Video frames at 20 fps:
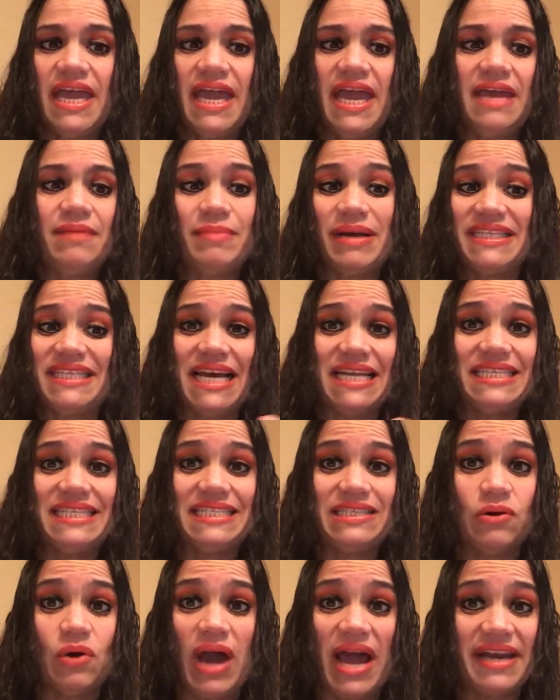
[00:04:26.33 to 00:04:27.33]
and my dad
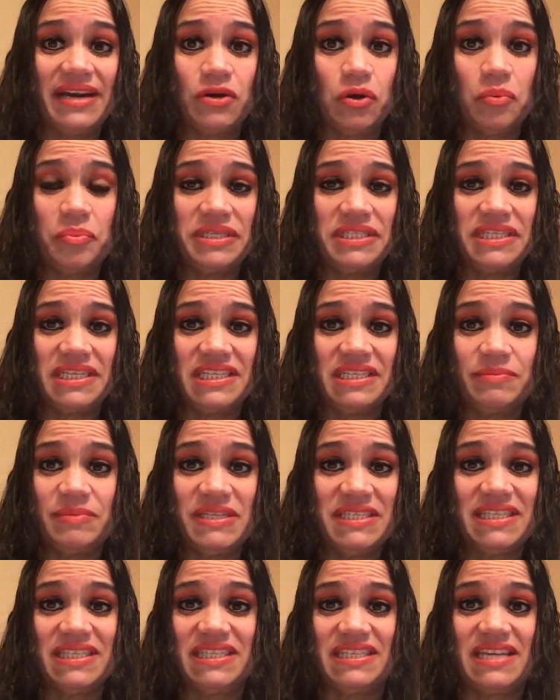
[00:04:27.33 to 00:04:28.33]
still hadn't opened his
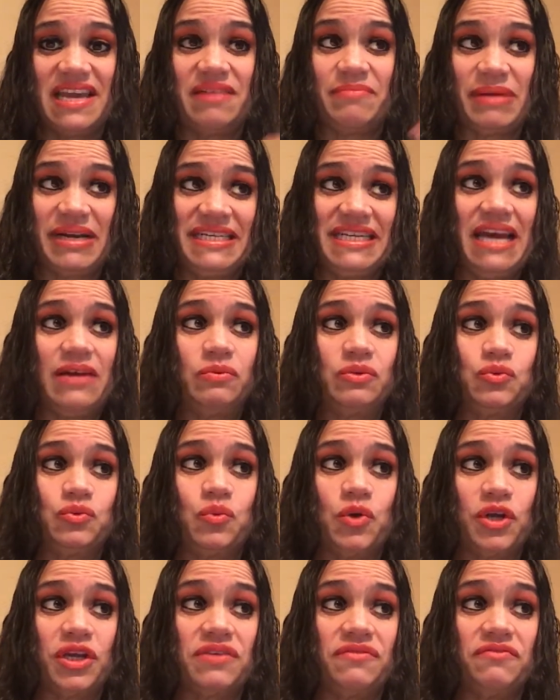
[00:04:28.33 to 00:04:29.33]
business yet. My dad was
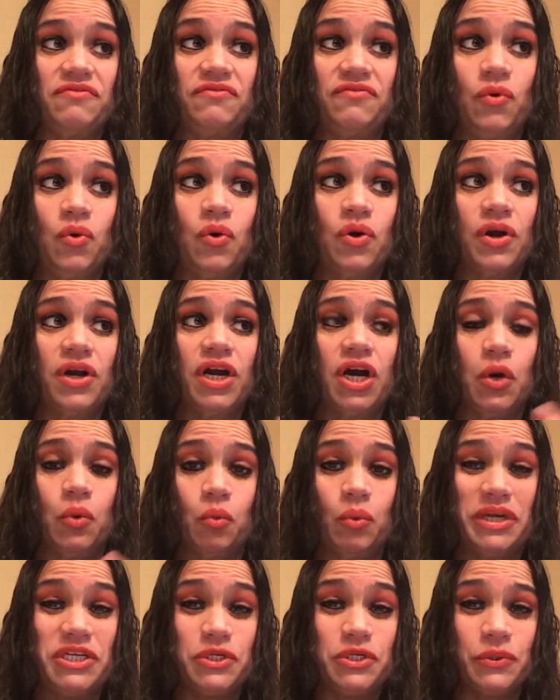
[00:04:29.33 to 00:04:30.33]
working for a
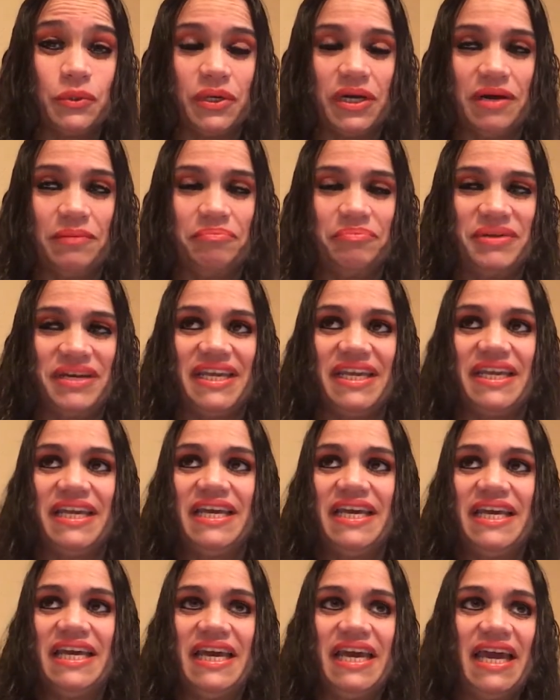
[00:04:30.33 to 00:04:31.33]
window company,
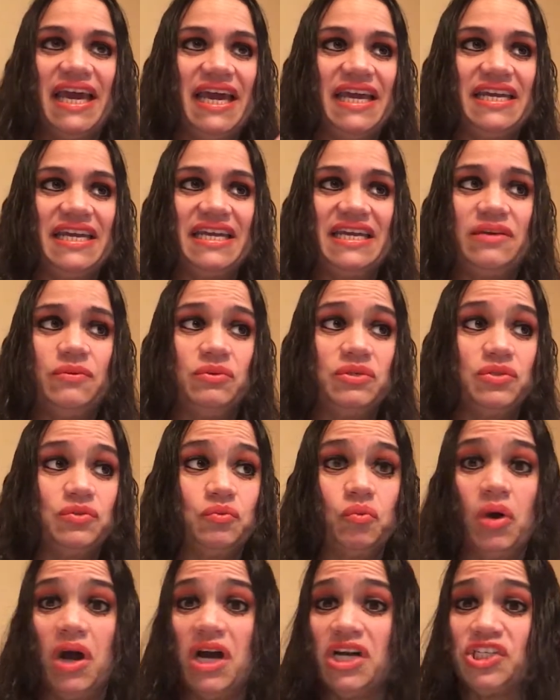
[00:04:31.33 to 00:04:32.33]
and he was
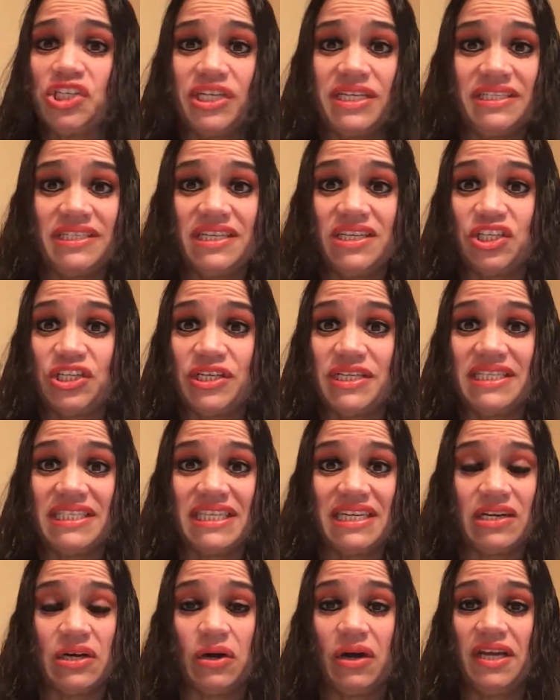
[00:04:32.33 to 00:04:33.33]
washing dishes
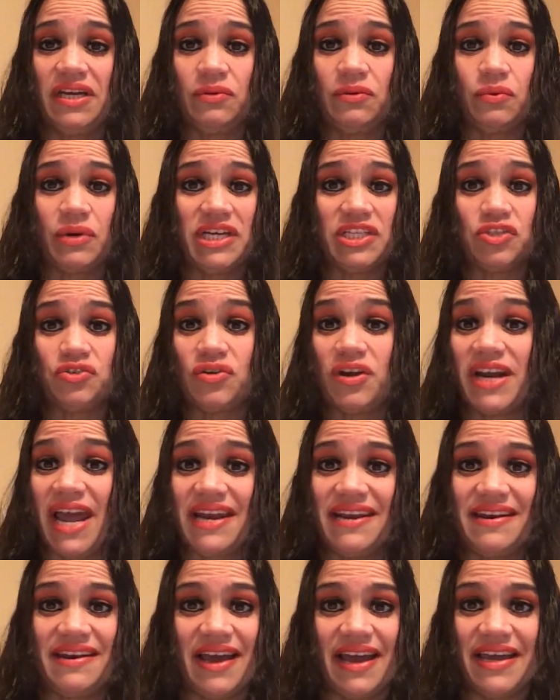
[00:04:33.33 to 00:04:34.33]
in a restaurant
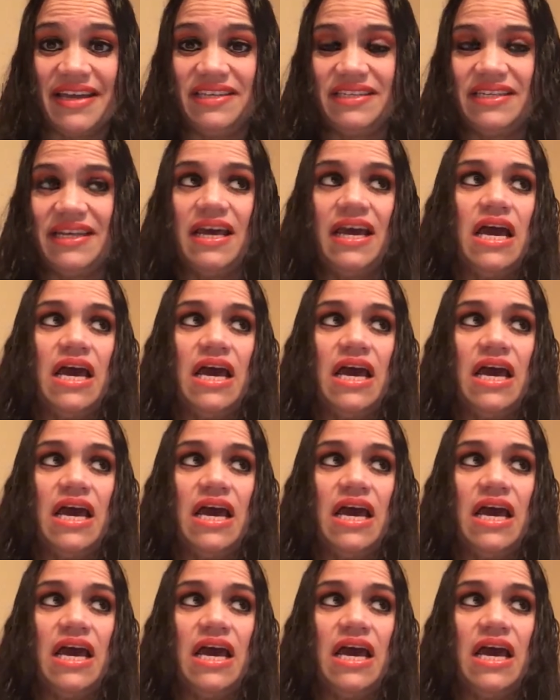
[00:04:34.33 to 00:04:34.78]
at night